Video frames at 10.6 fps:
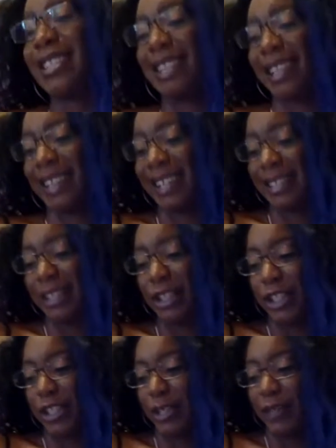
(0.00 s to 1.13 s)
the
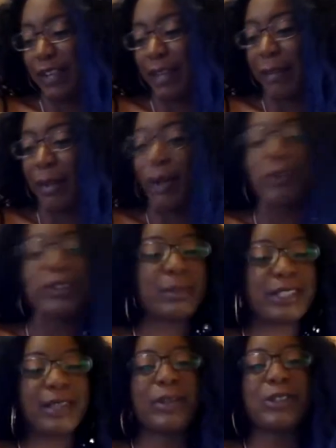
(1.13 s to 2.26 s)
gist of it. But
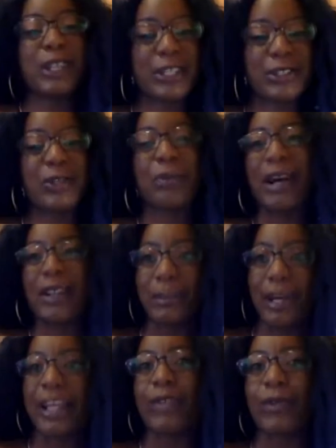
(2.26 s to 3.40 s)
ultimately, we try to do by the
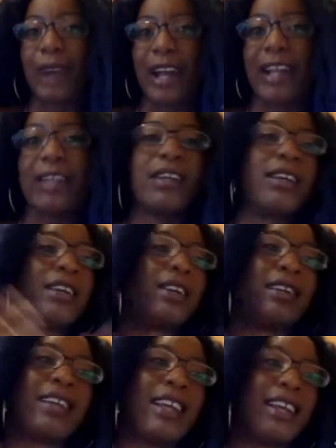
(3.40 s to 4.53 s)
body right,
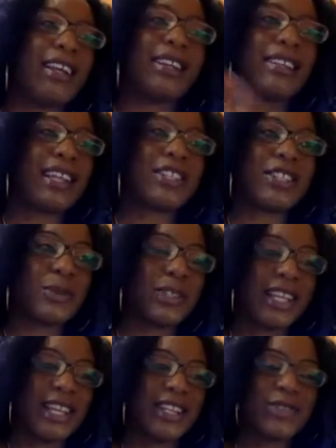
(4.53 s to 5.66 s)
and that's just what
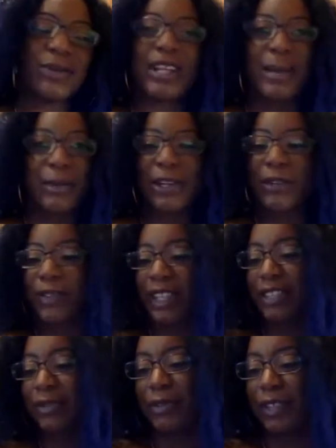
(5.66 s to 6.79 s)
that is. We're not
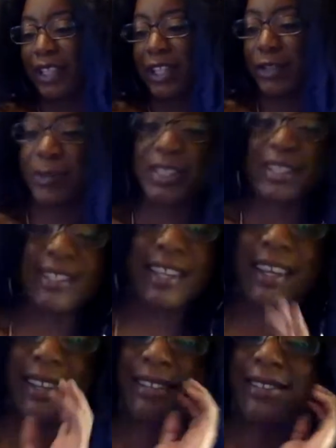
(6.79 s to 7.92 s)
perfect. We're fucking humans,
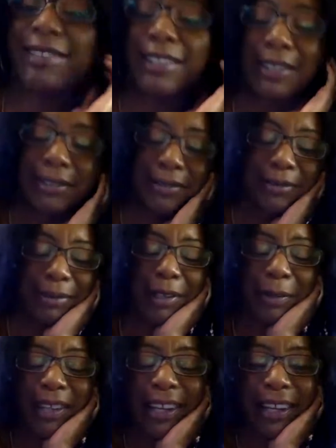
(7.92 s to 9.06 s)
and we're
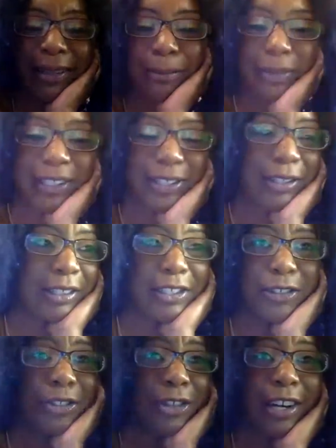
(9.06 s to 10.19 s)
gonna be alright. But so long as
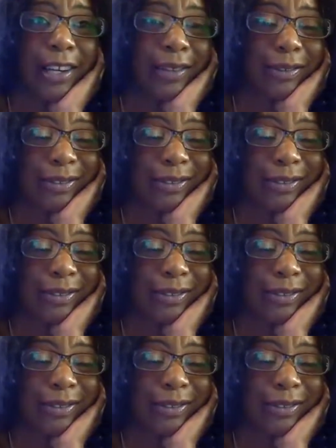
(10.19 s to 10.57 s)
you strive.